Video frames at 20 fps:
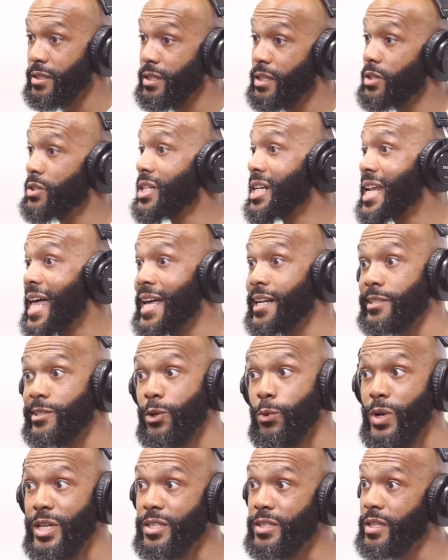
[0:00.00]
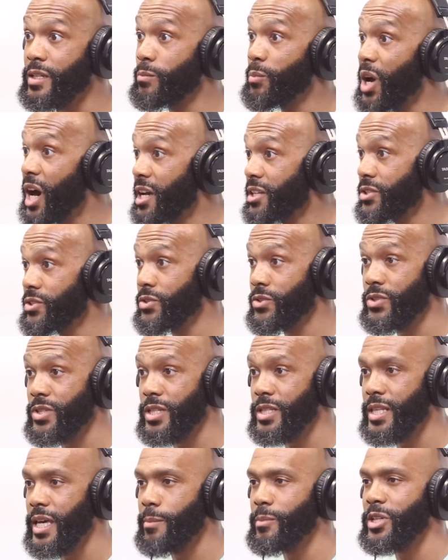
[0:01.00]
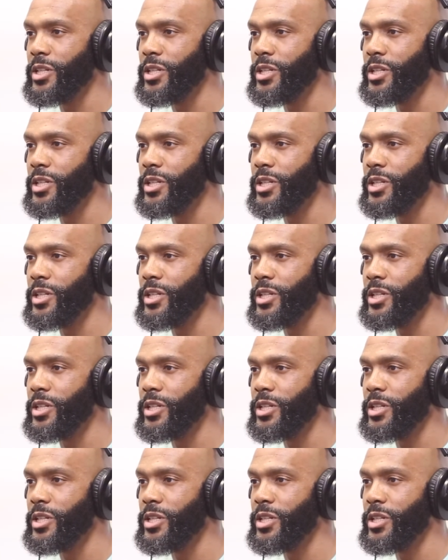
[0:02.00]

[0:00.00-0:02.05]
and there's a lot of twisting postures in that